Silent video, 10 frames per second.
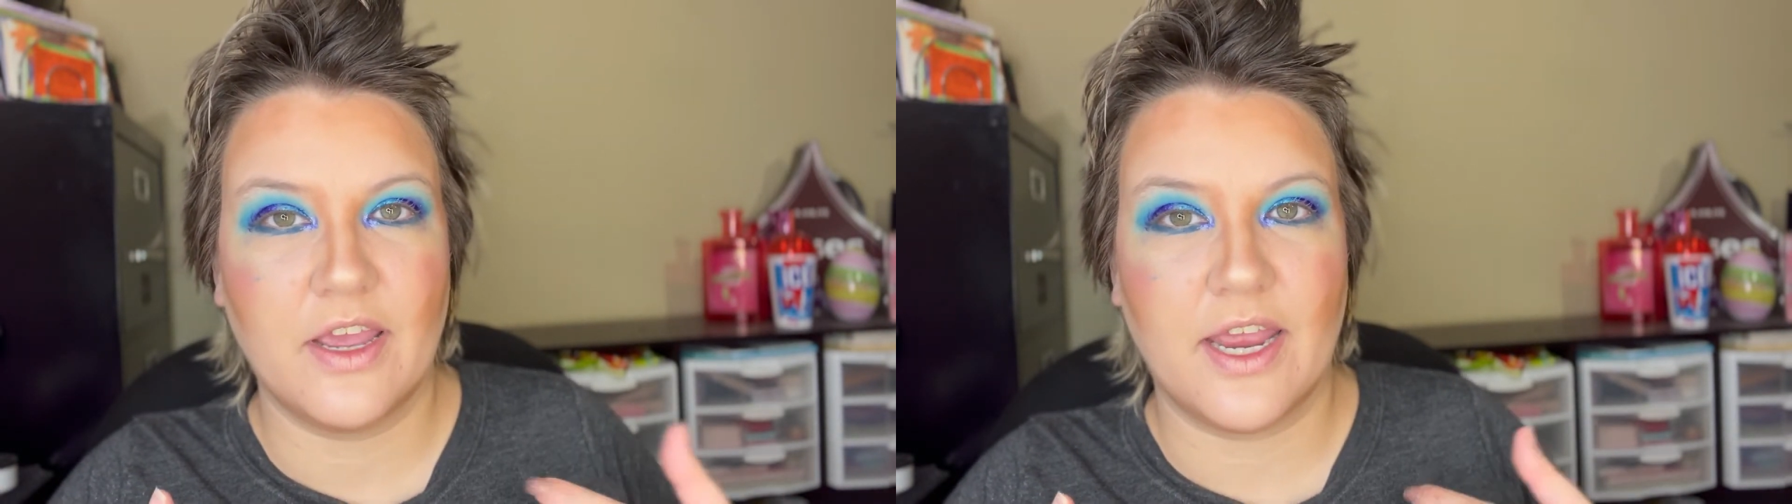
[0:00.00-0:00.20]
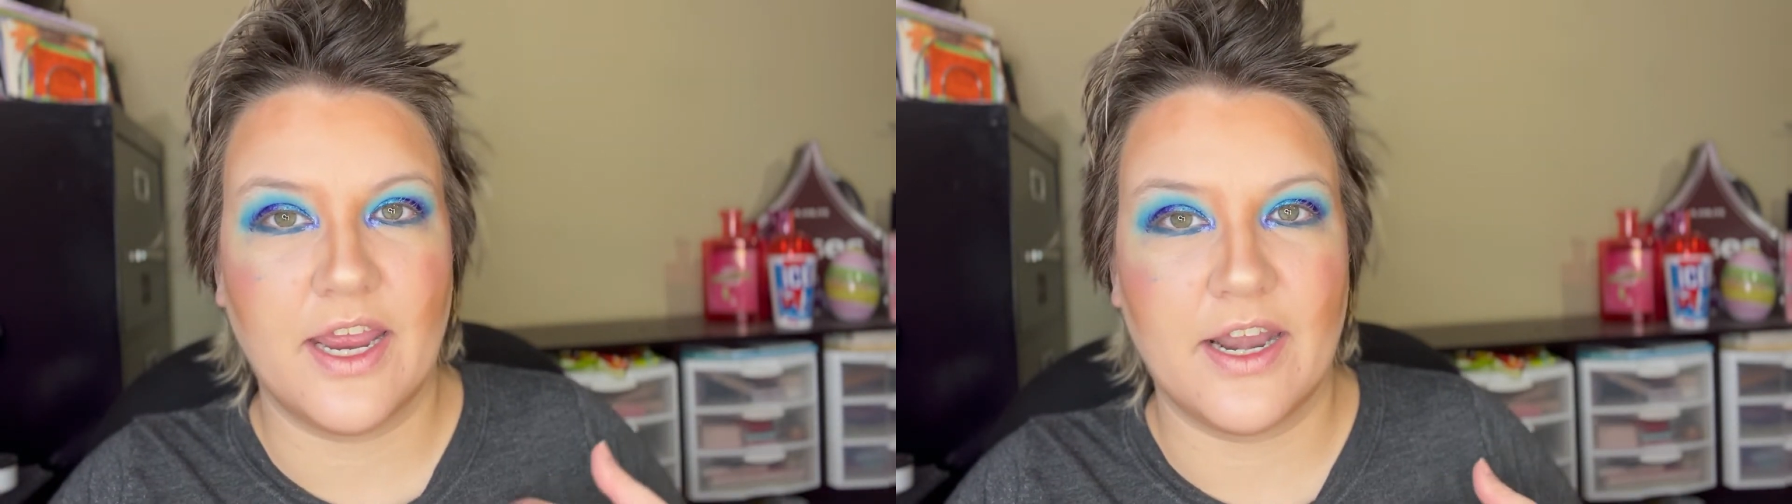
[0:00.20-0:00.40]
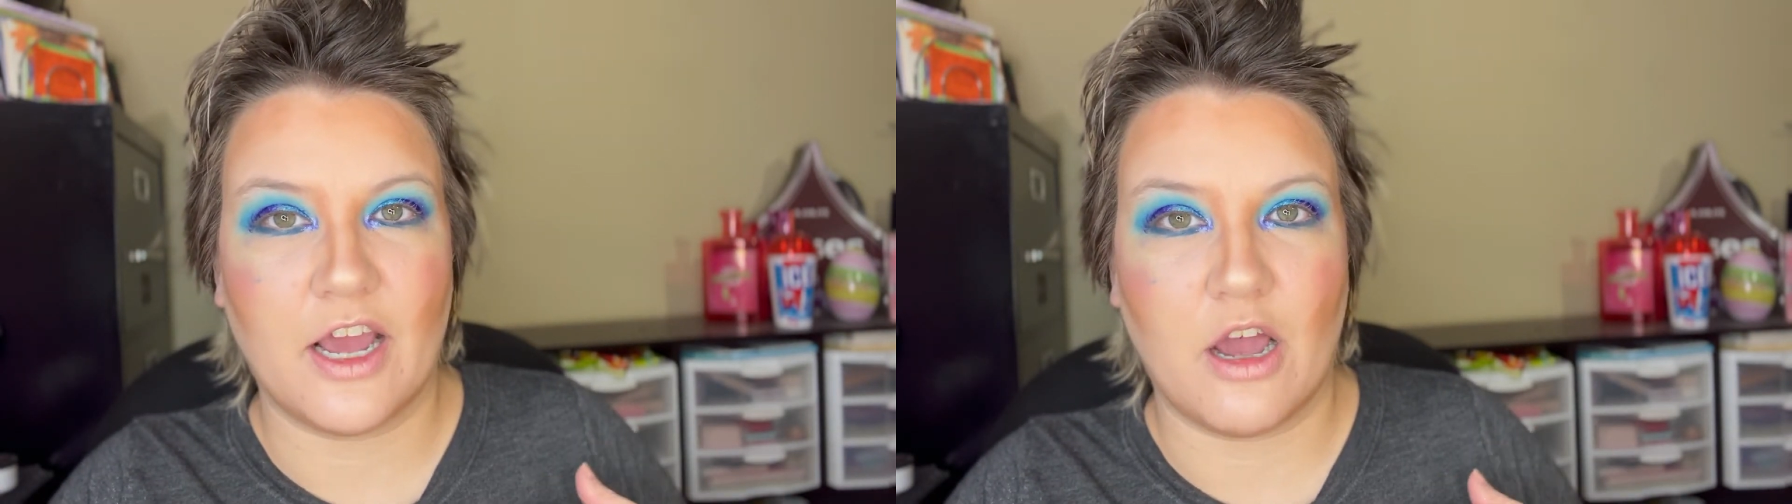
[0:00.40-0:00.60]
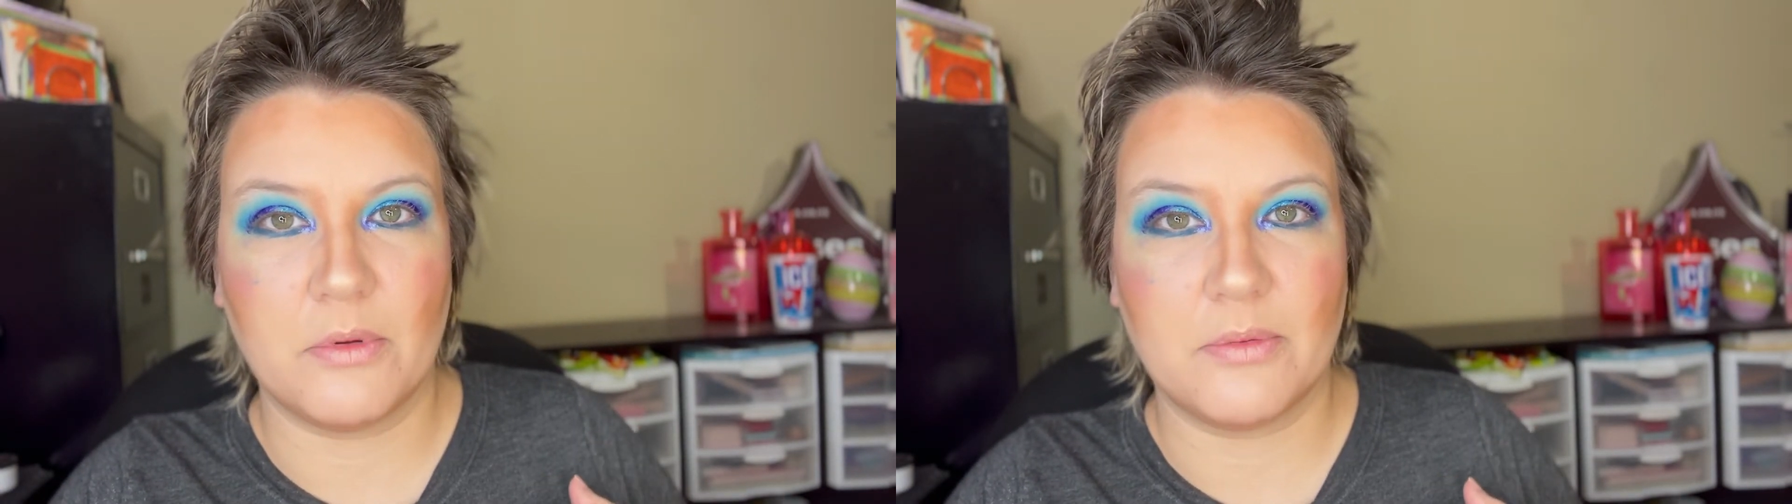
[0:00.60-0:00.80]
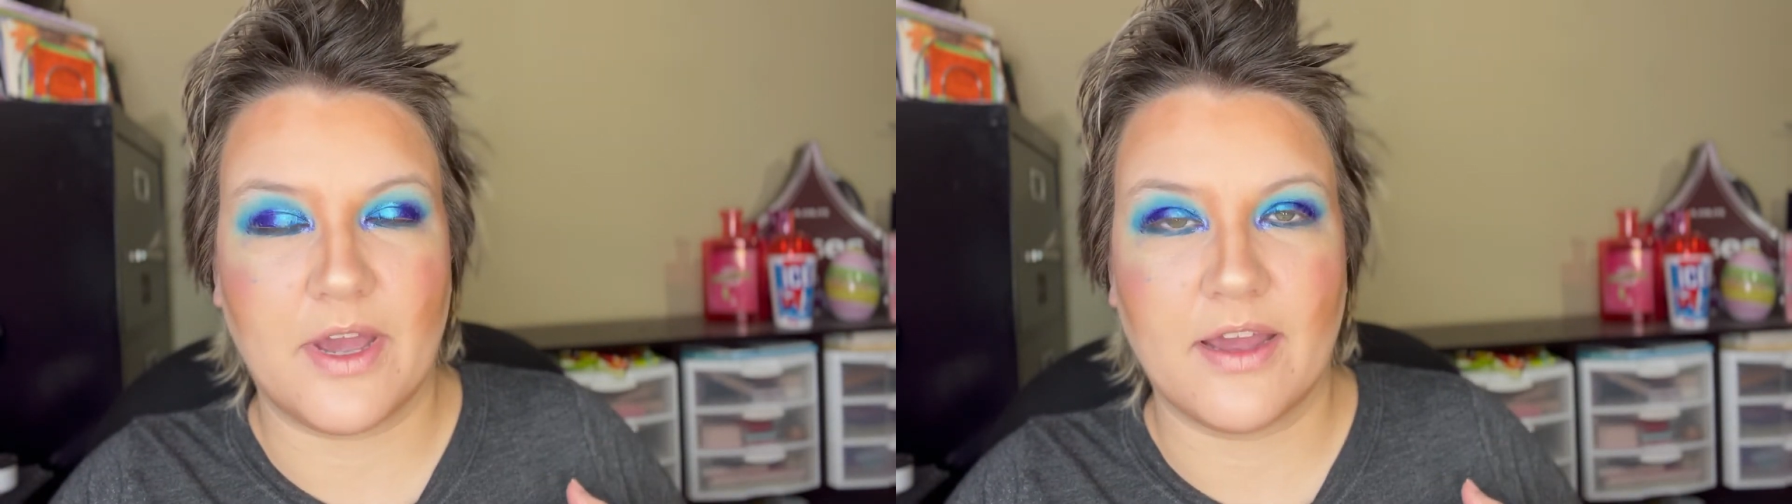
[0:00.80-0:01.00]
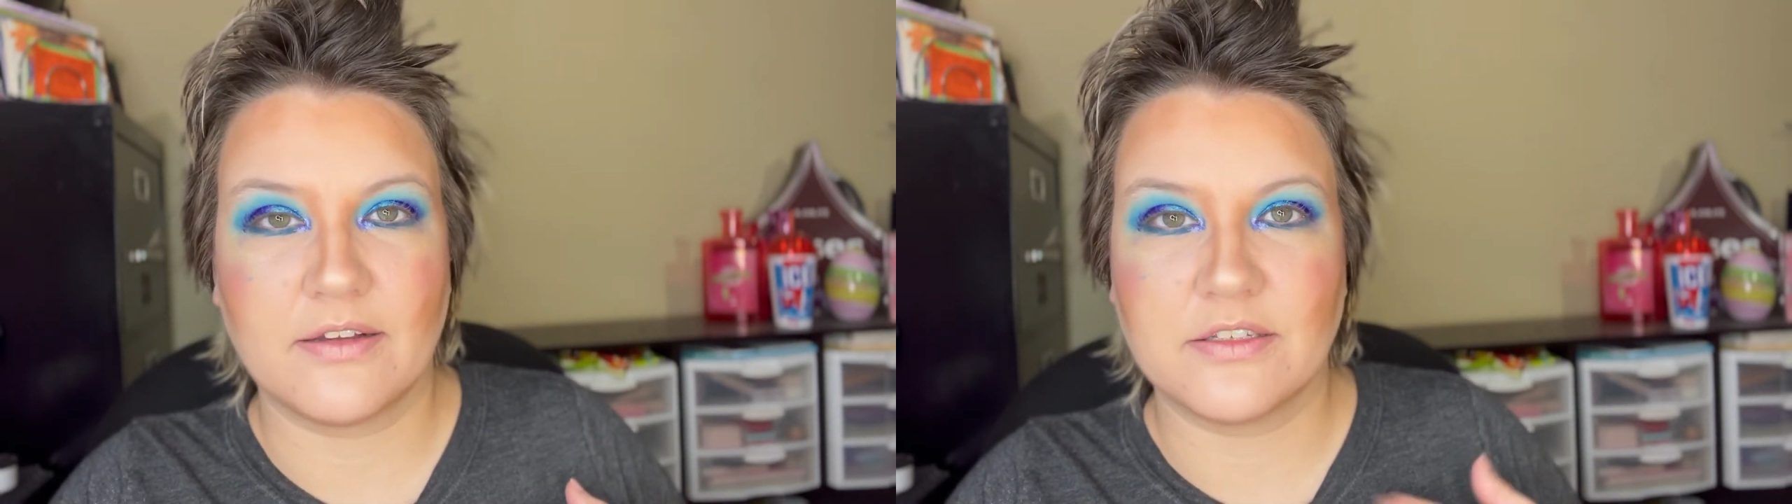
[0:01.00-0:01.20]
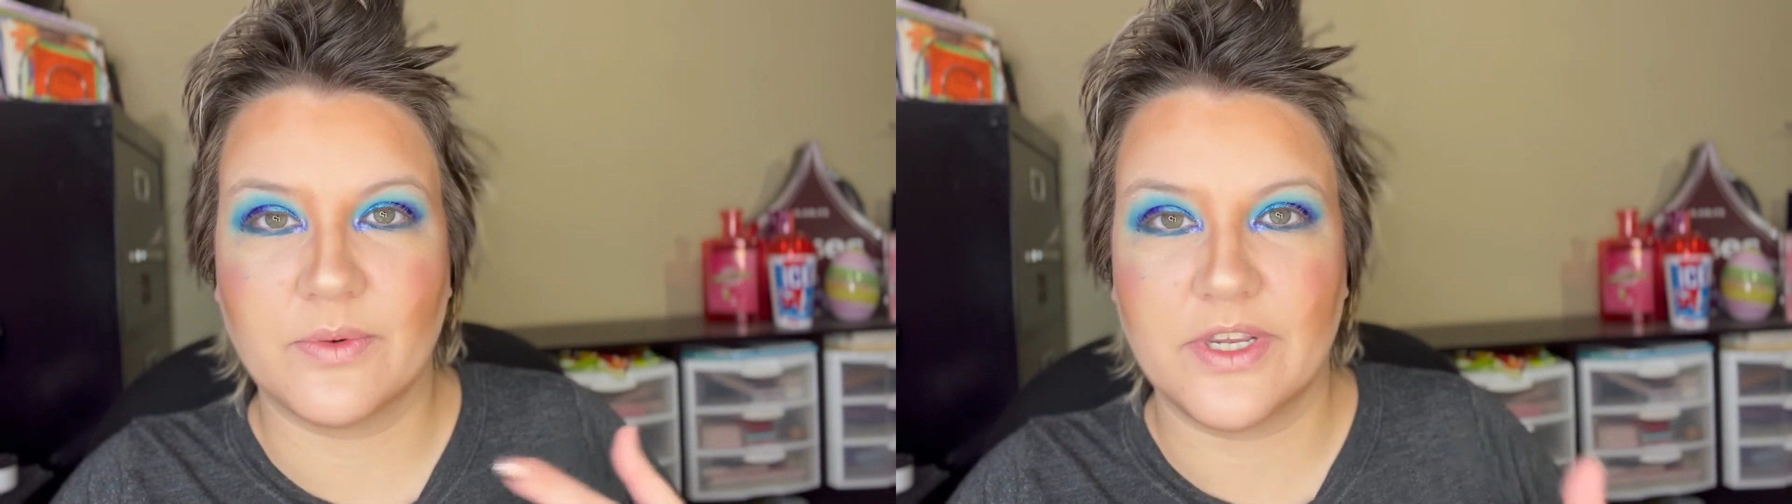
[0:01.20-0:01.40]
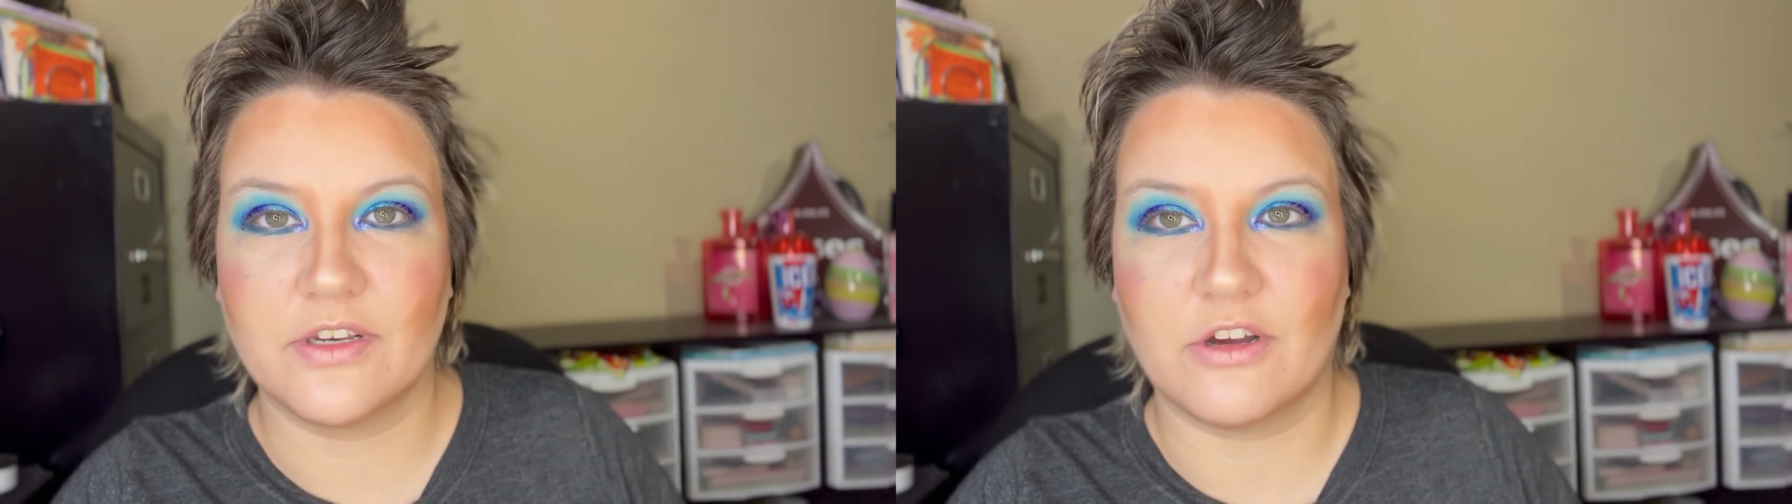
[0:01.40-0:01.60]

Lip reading: and I'll be back so we can